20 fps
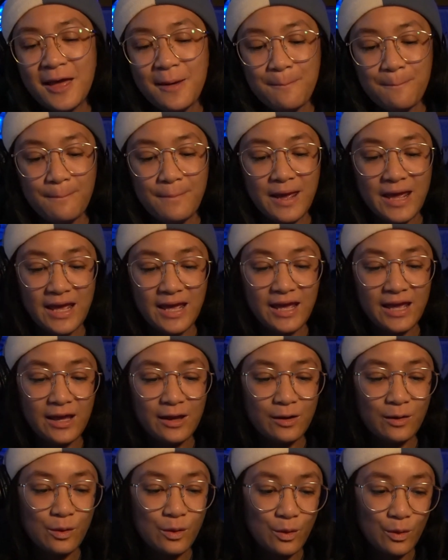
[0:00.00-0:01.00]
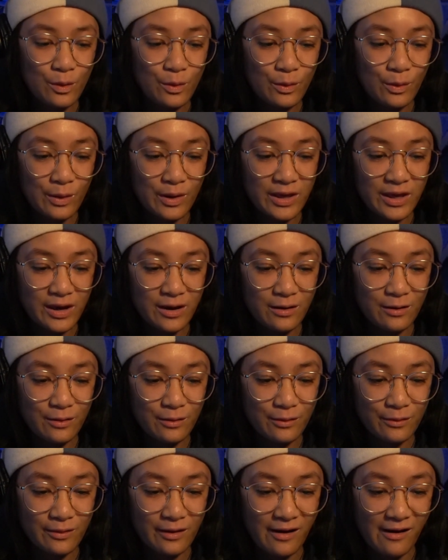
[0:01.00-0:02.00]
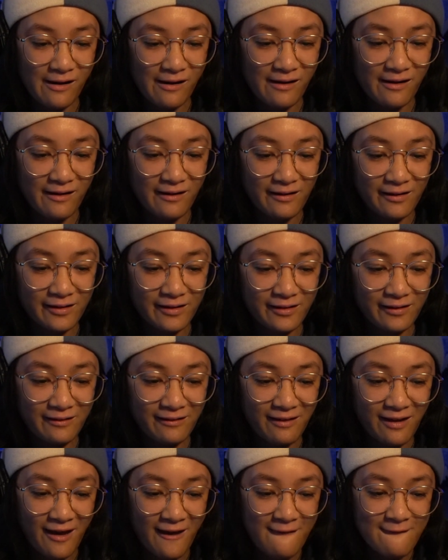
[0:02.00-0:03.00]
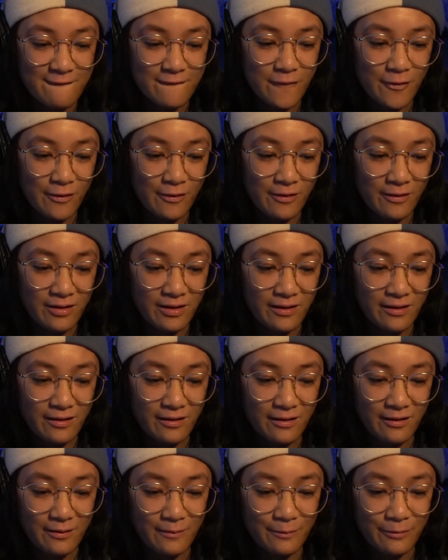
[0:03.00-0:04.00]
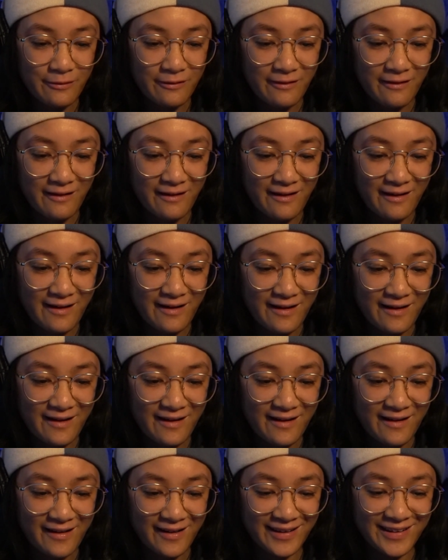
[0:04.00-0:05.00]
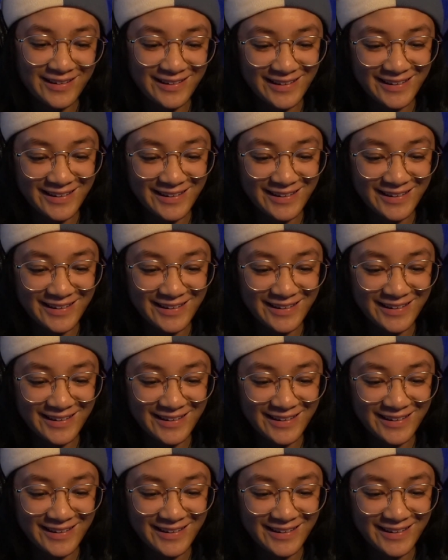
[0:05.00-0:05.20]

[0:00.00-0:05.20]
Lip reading: Be who you are for your pride.